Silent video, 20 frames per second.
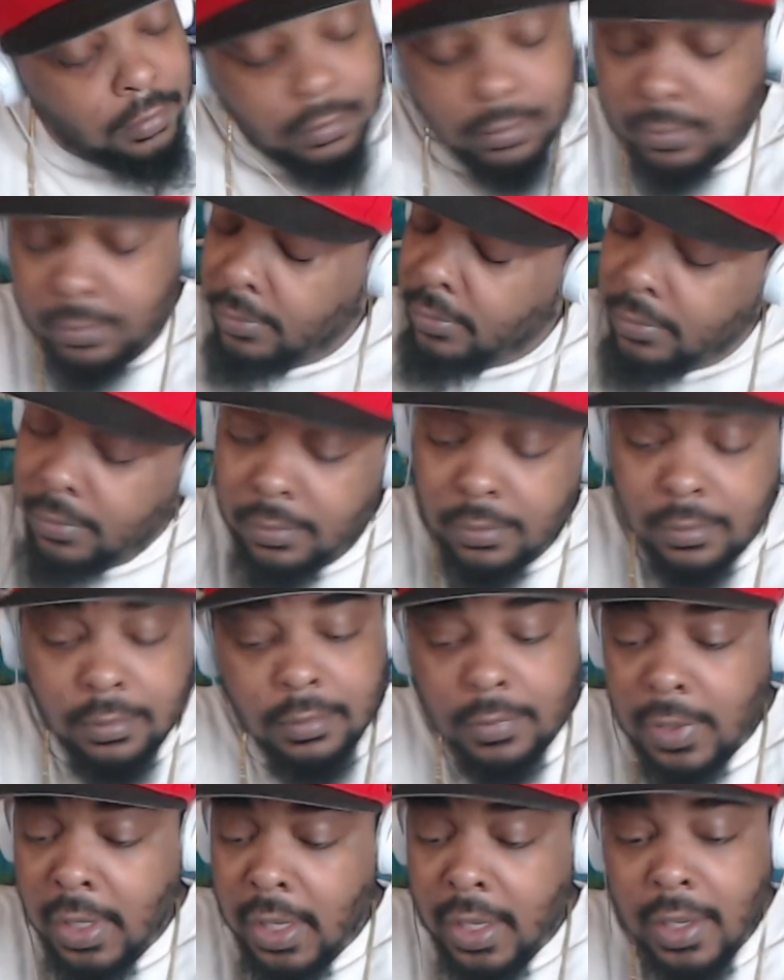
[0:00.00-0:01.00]
mm,
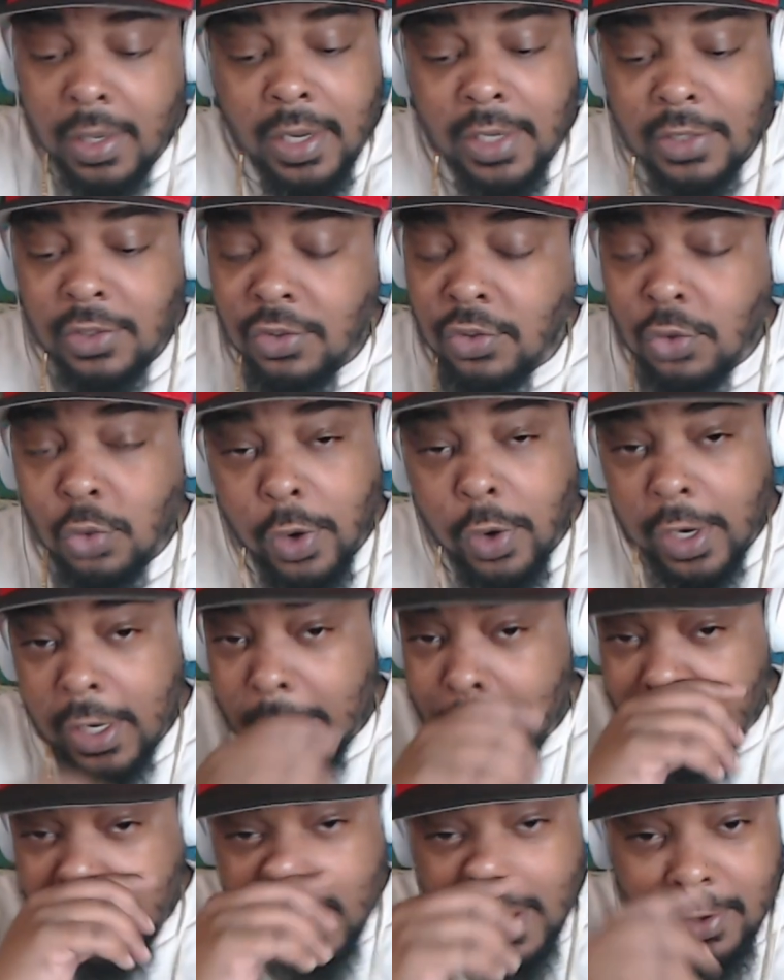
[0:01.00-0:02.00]
that's the story
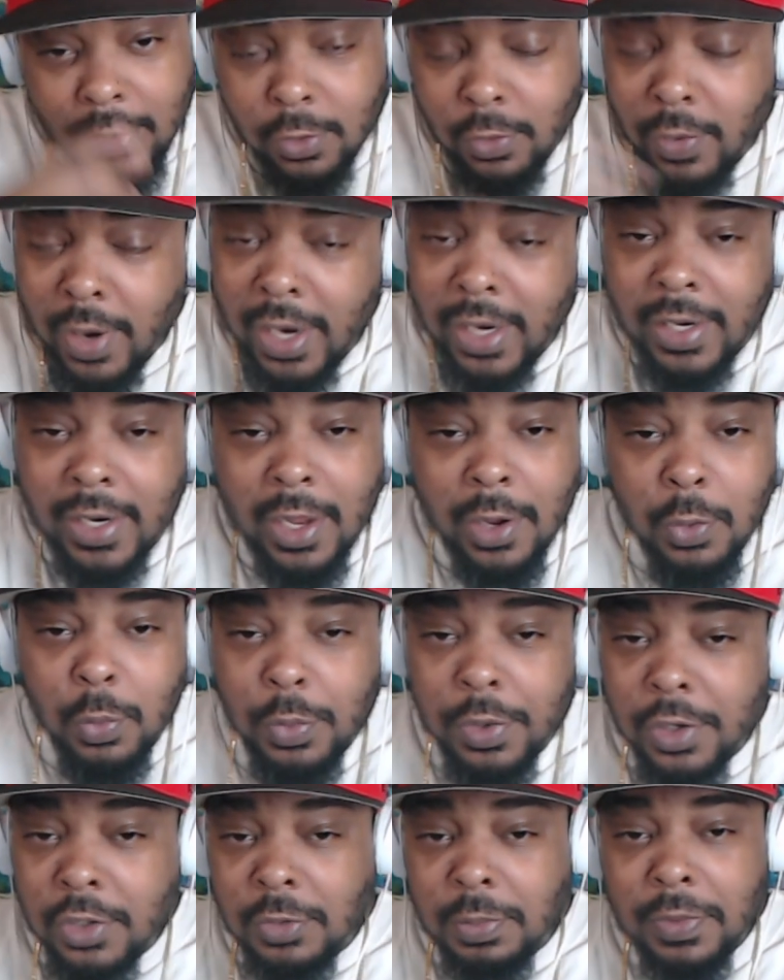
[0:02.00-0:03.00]
coming out though right now.
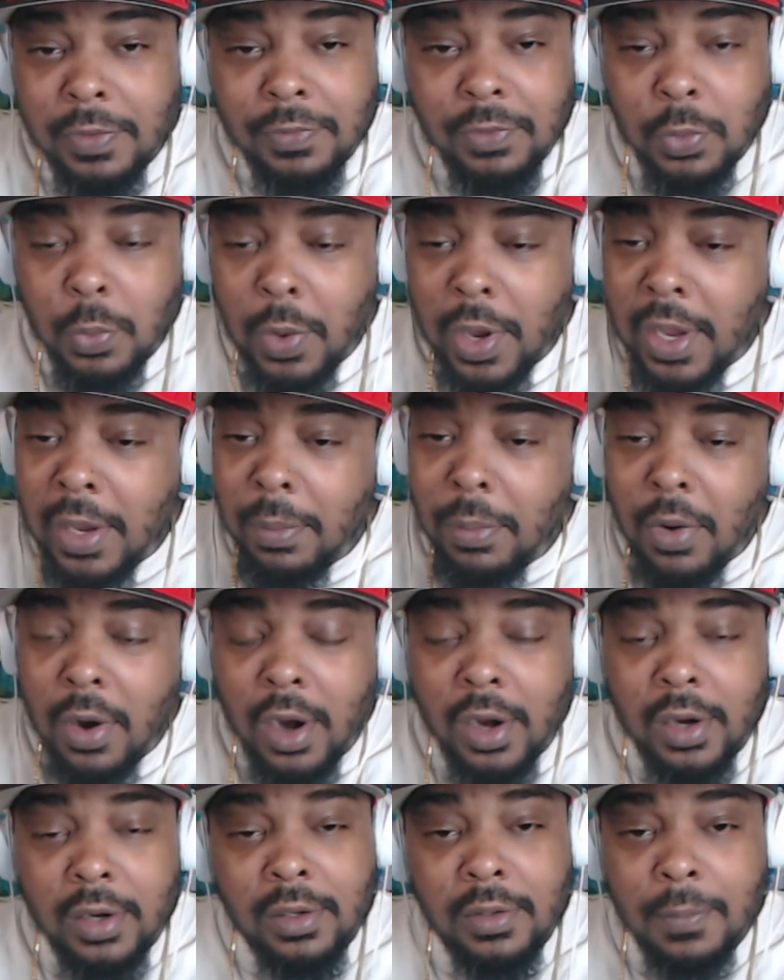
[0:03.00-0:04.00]
Will Smith, Duane
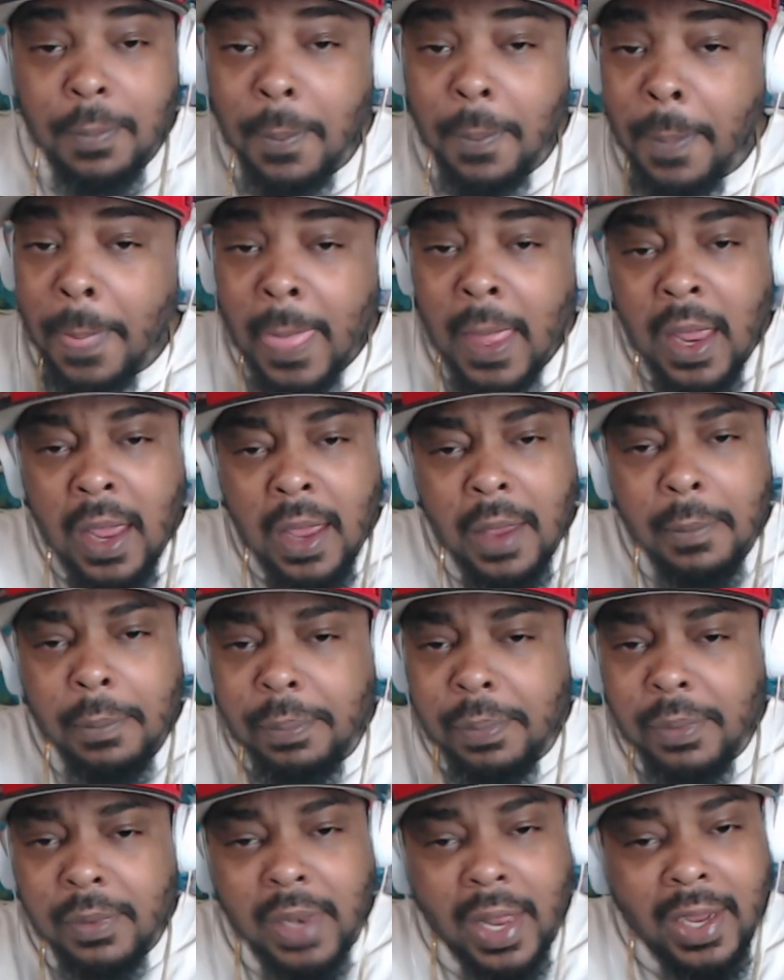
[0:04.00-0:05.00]
Martin.
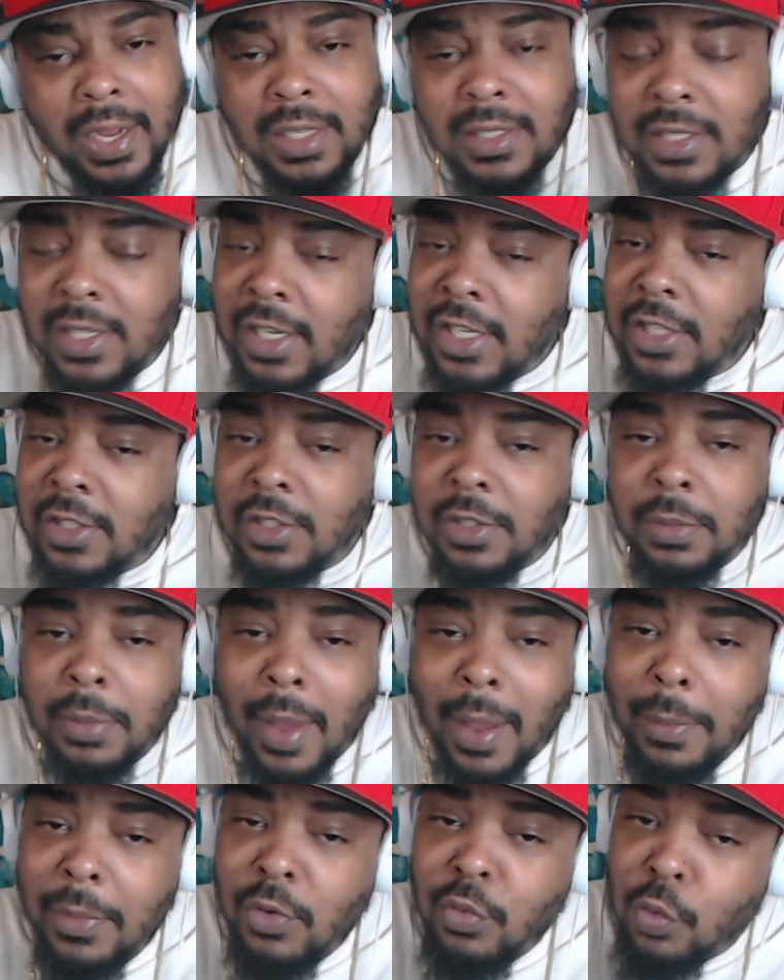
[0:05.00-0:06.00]
Like I said, it
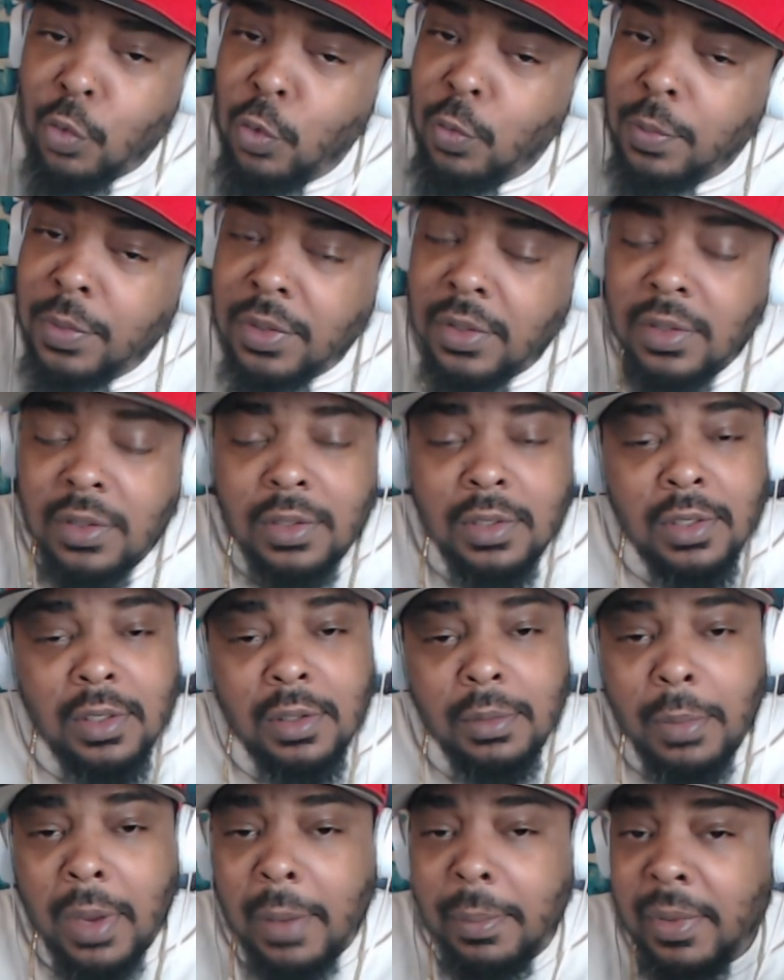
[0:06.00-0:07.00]
might be rumors.
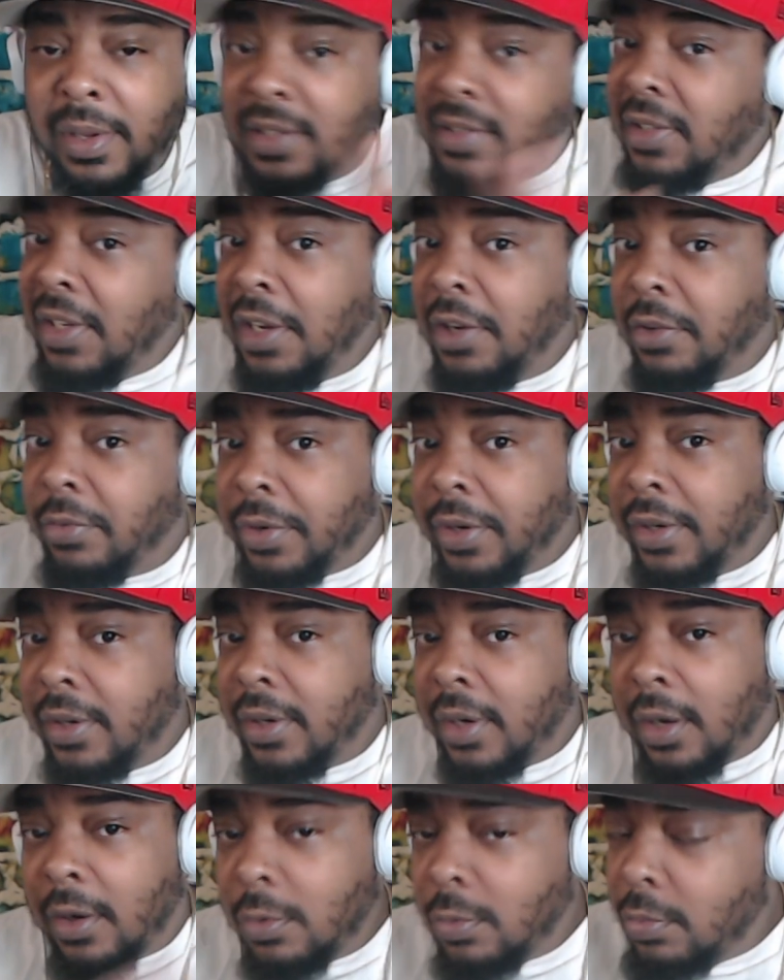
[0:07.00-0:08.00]
It might be a secret.
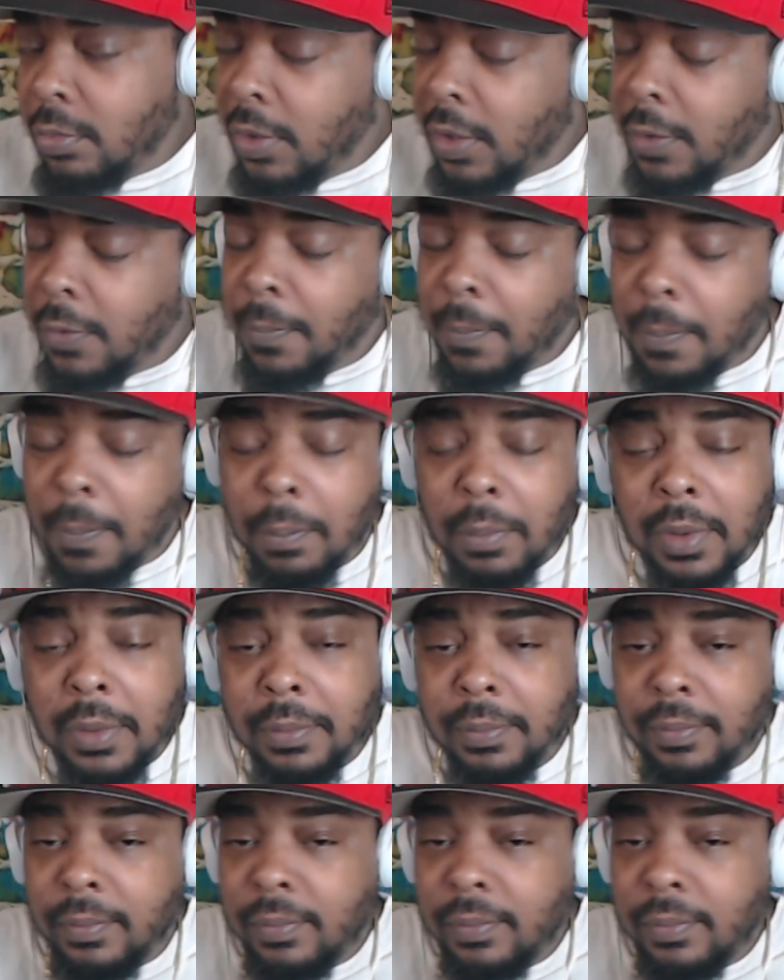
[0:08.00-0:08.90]
I don't know, but